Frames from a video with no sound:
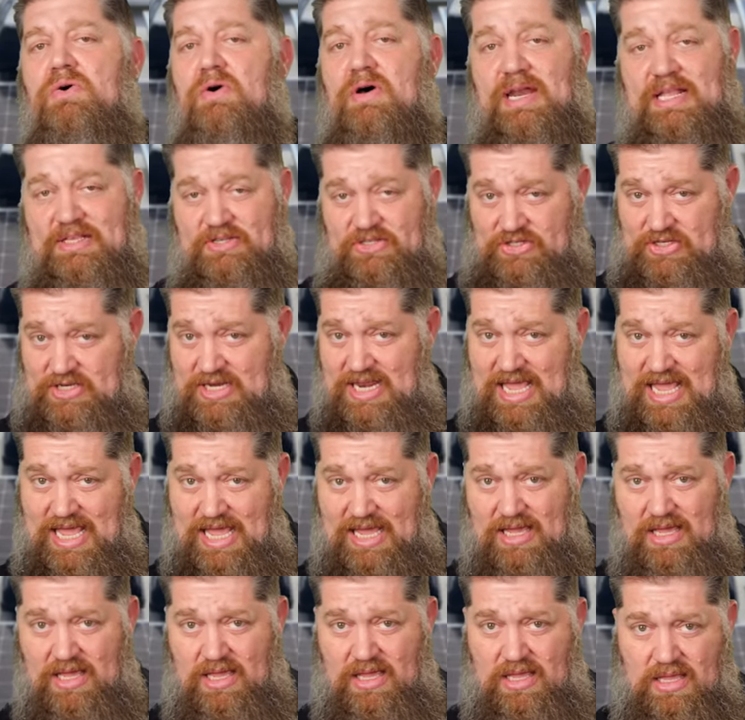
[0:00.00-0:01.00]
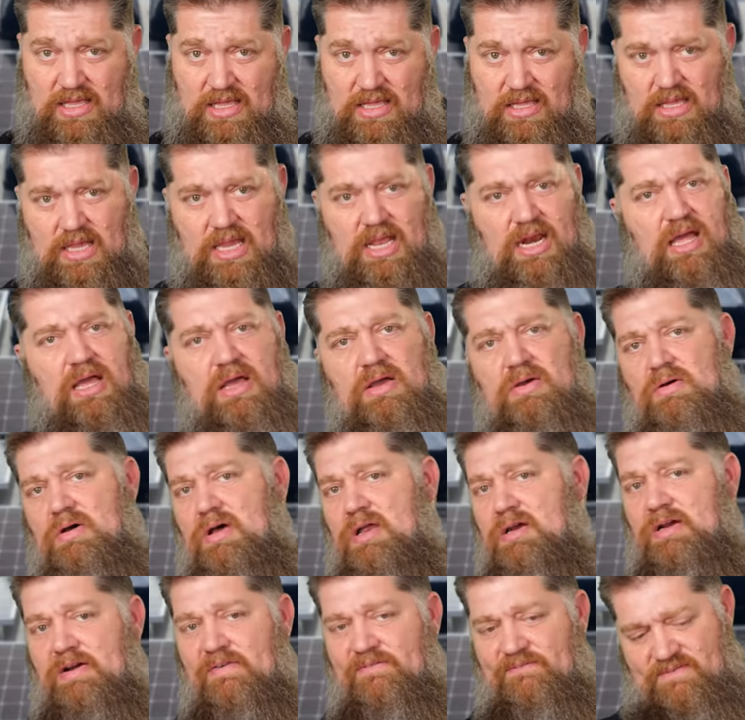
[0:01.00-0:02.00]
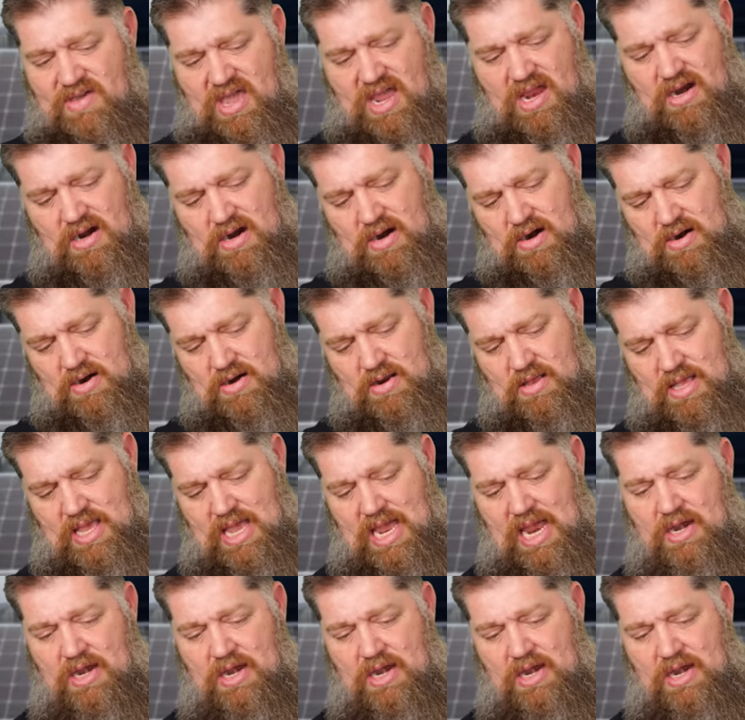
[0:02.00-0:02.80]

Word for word: on a stick, you know, on your finger,